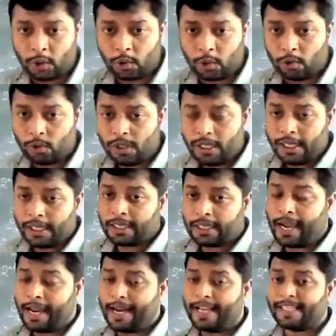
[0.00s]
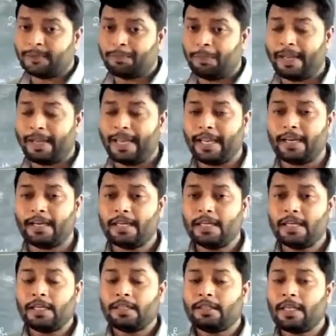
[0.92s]
rule can
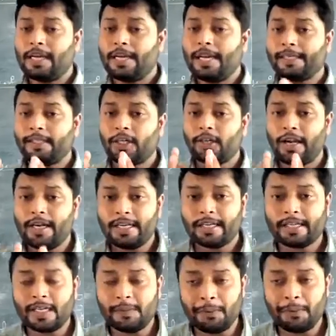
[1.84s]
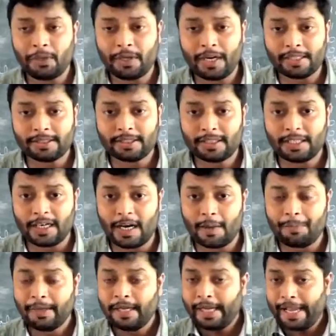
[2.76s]
explain the electronic configuration
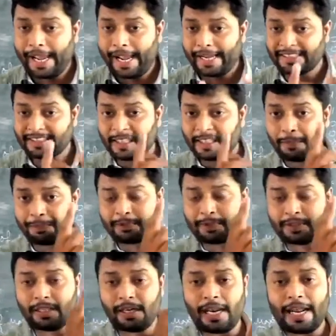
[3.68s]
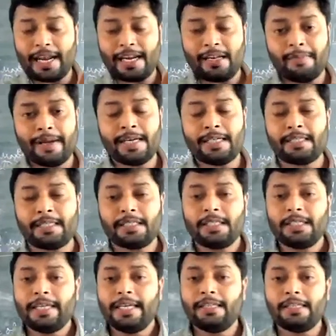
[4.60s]
of exceptional element
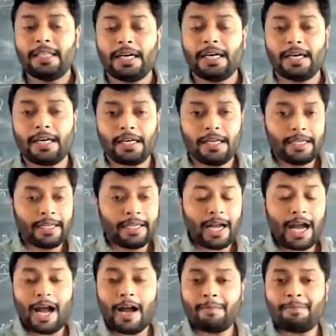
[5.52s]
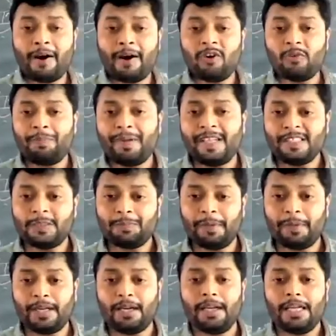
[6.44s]
in the above
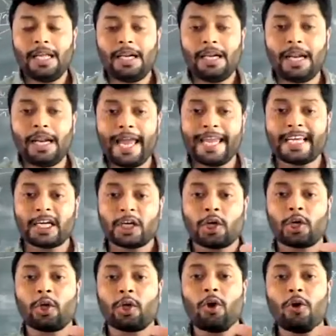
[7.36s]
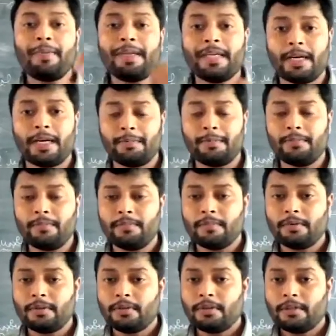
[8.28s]
principle like
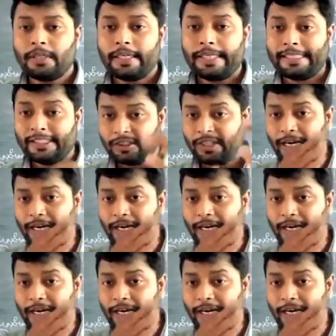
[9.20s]
chromium. In